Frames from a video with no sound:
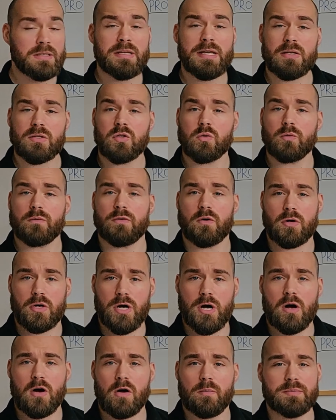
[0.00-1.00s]
Next up we've got
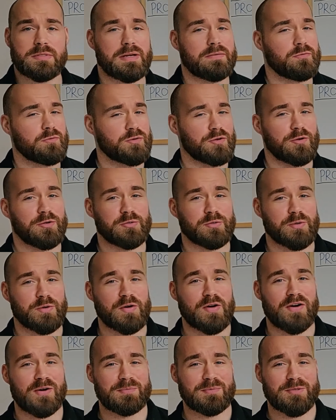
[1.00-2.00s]
carbs. Everyone knows what
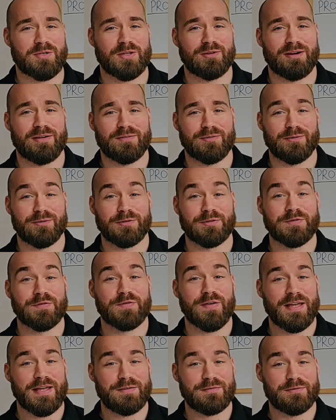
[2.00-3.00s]
carbs are, they're everyone's
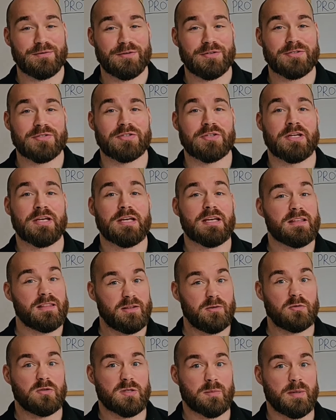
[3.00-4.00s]
favourites.
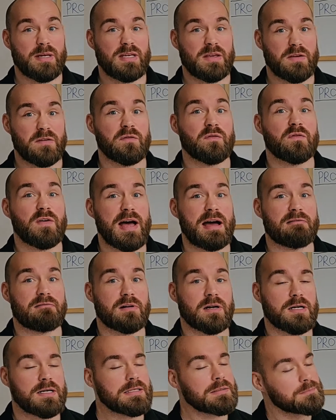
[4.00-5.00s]
They also make you fat,
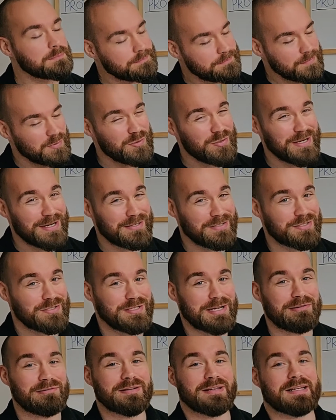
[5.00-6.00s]
right? Not
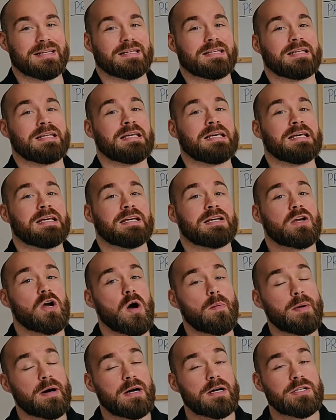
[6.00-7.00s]
necessarily.
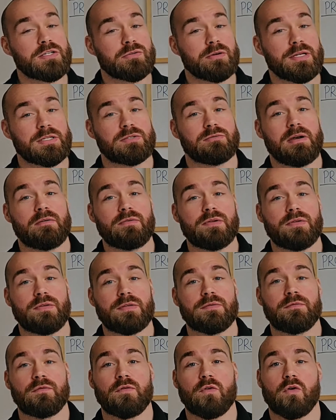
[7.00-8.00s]
Carbohydrates are
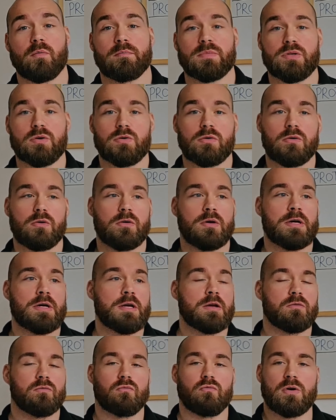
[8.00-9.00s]
everything from your
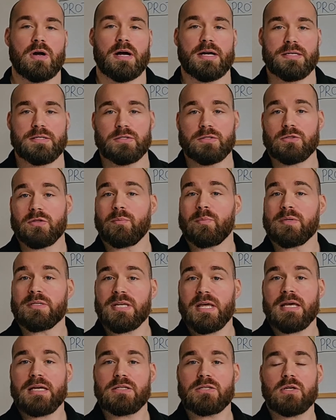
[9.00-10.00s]
rice to
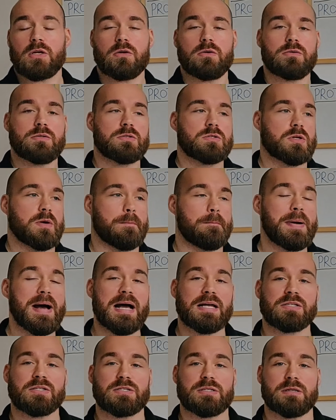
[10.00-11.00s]
potatoes to
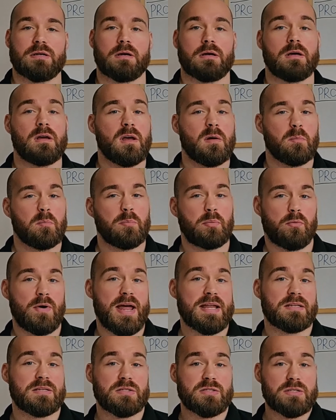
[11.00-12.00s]
pasta,
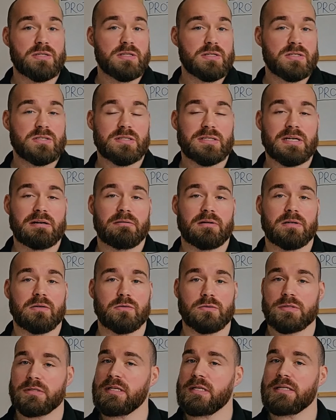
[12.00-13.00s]
breads,
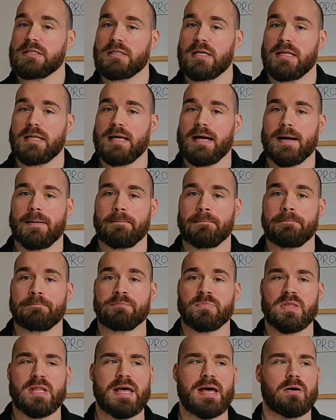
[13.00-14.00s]
cereals, things like that.
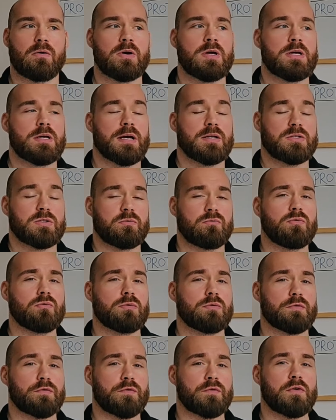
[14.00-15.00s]
Now, as a
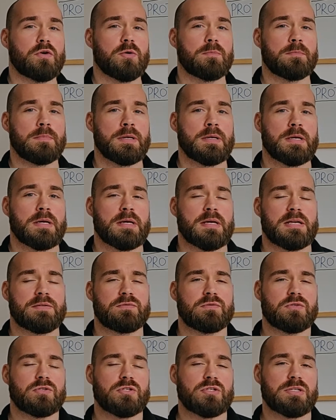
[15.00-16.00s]
rule of thumb,
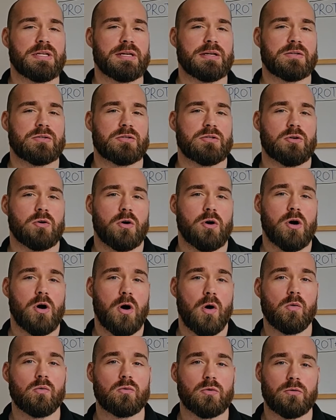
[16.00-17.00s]
if you stick to your
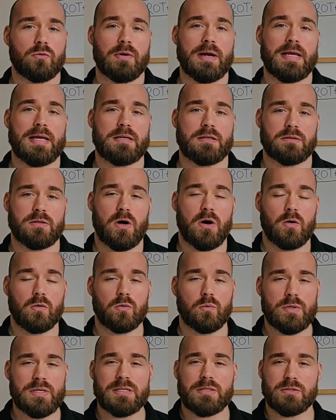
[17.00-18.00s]
whole grain and
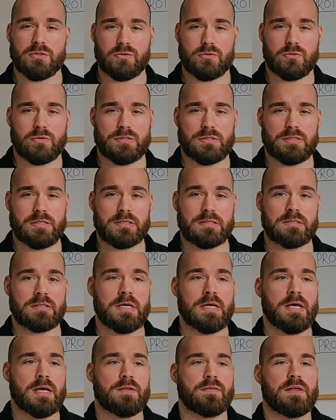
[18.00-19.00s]
whole wheat sources,
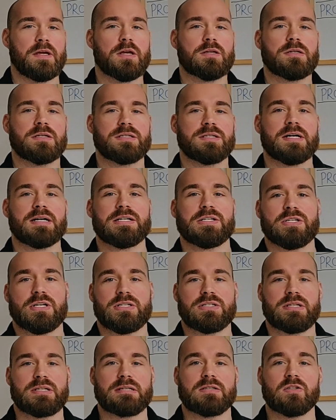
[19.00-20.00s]
they're going to
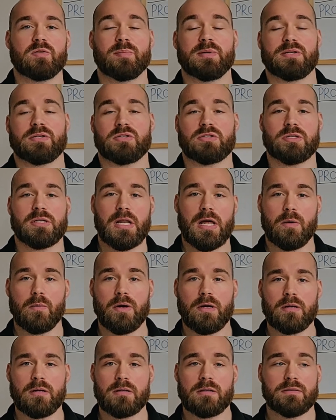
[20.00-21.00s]
digest a little bit
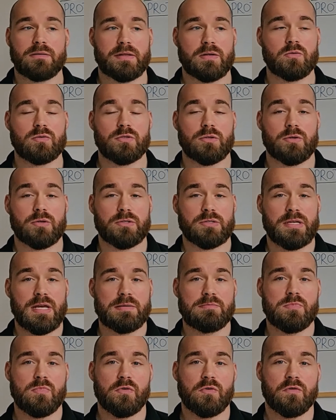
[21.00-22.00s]
slower. They also
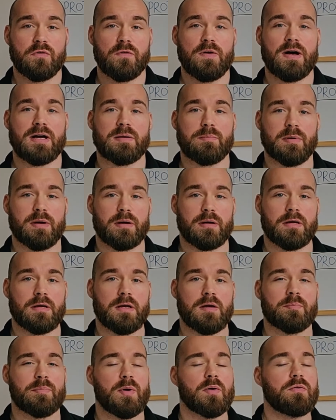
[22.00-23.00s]
contain more fibre,
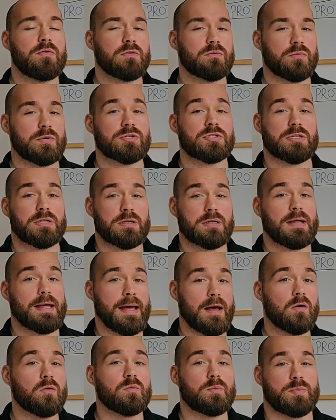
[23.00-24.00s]
both of which are going to
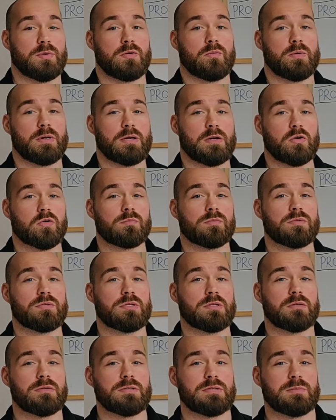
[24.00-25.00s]
help you when it comes
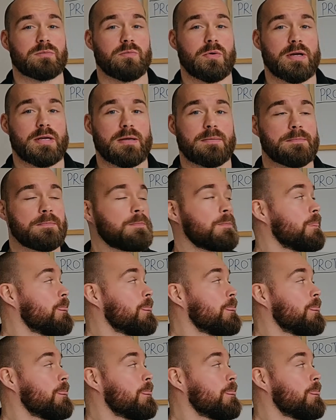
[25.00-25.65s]
to losing weight.